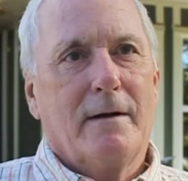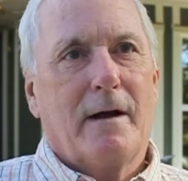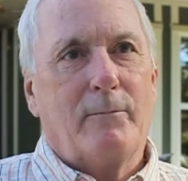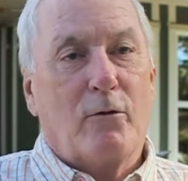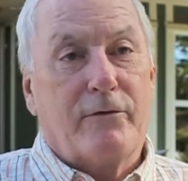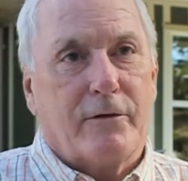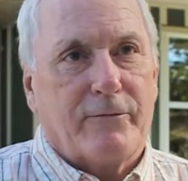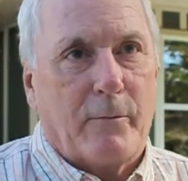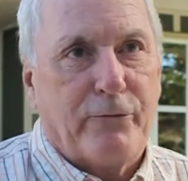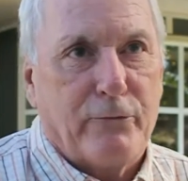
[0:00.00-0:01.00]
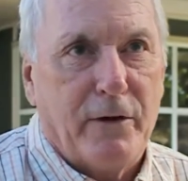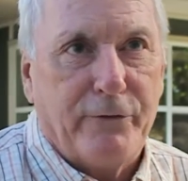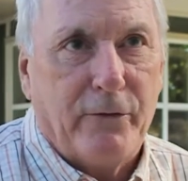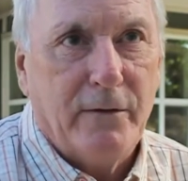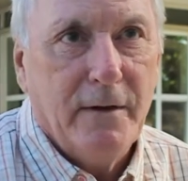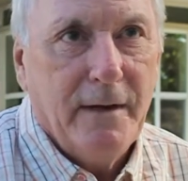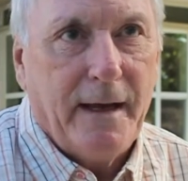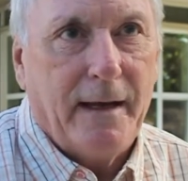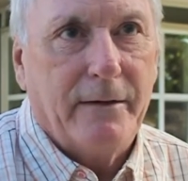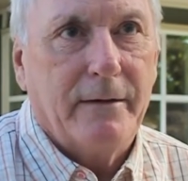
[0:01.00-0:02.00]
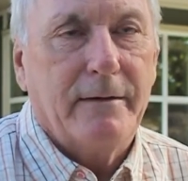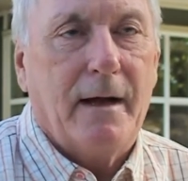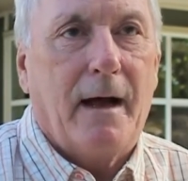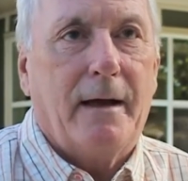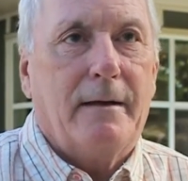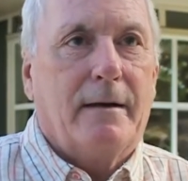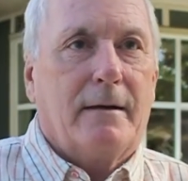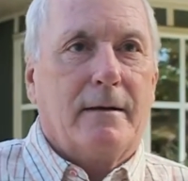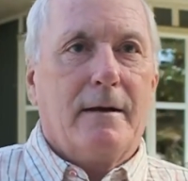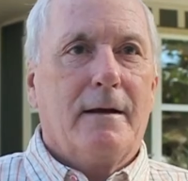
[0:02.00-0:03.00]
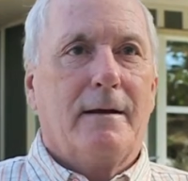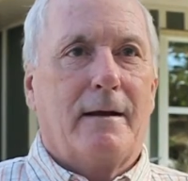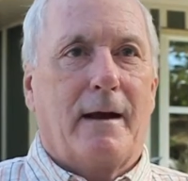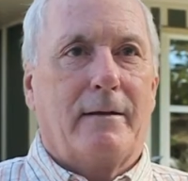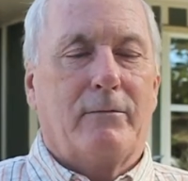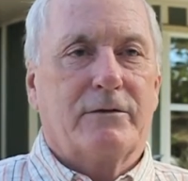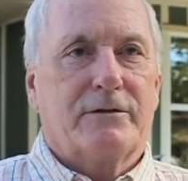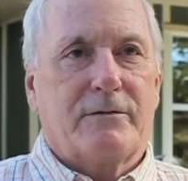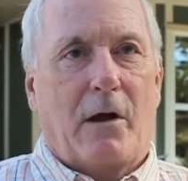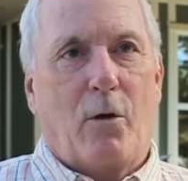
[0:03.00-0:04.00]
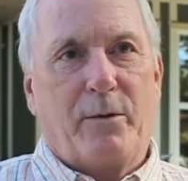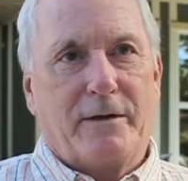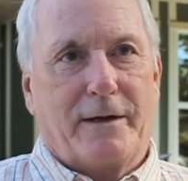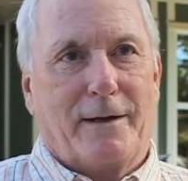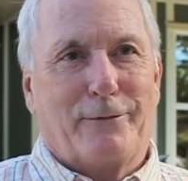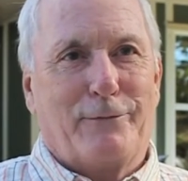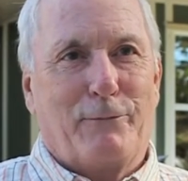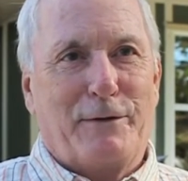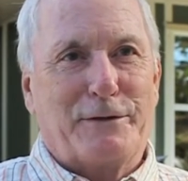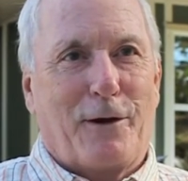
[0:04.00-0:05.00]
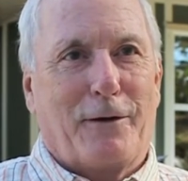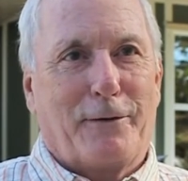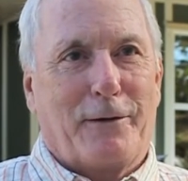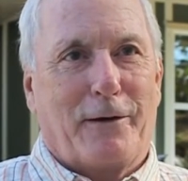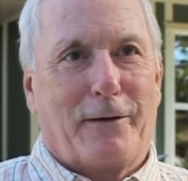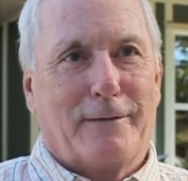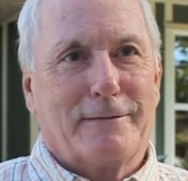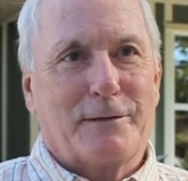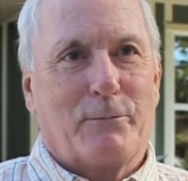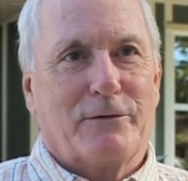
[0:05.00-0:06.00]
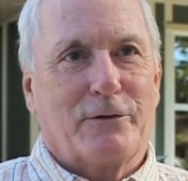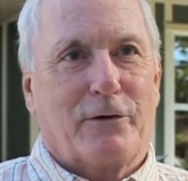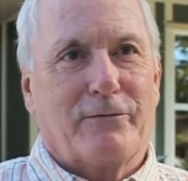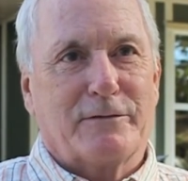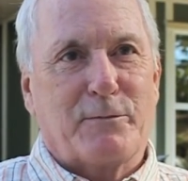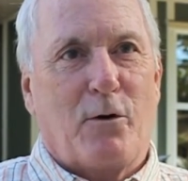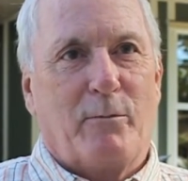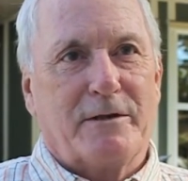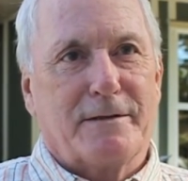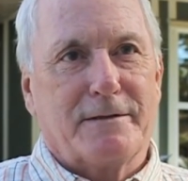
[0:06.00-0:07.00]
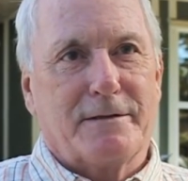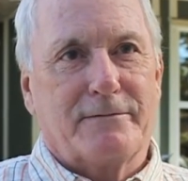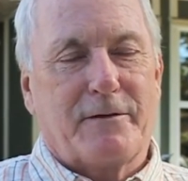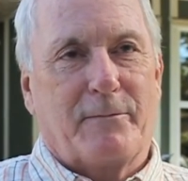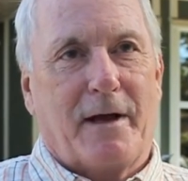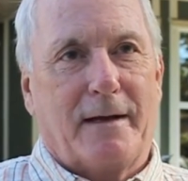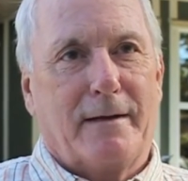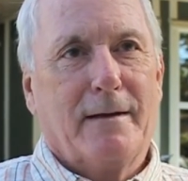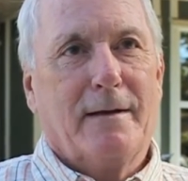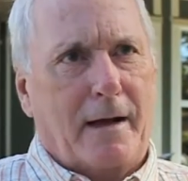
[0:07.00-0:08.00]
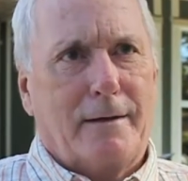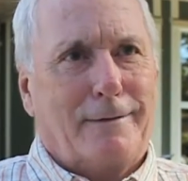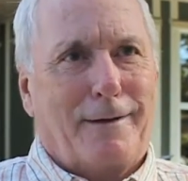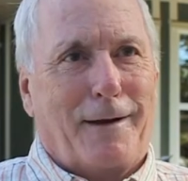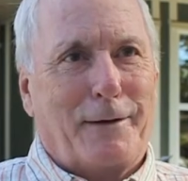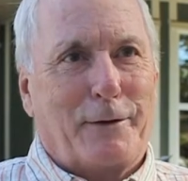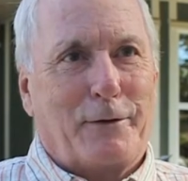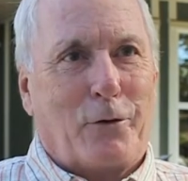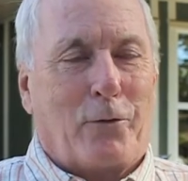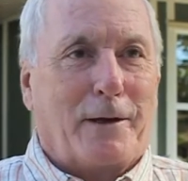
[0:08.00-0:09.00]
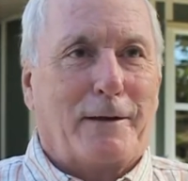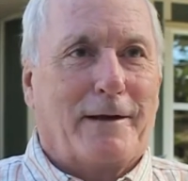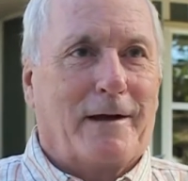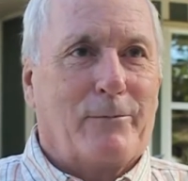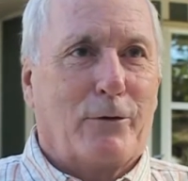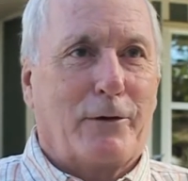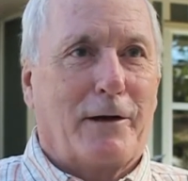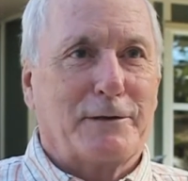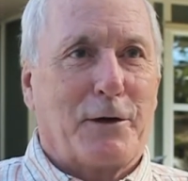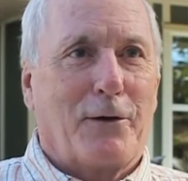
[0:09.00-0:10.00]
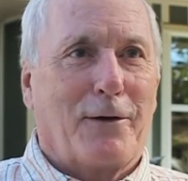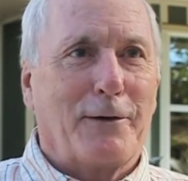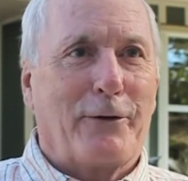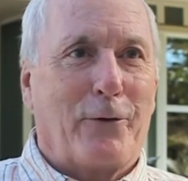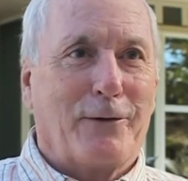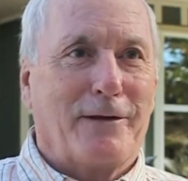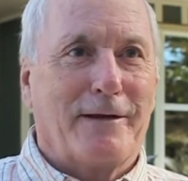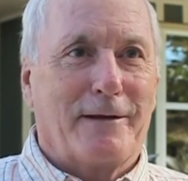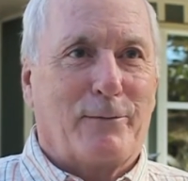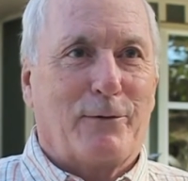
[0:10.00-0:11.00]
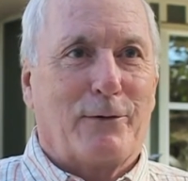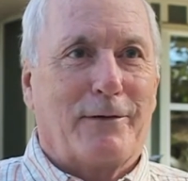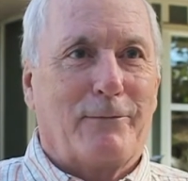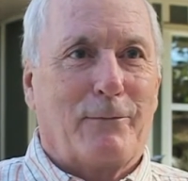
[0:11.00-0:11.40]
I moved here from Toronto, and I was hoping to get restarted in some sort of a small business of some kind. I didn't know anything about it. I still hardly know anything about it,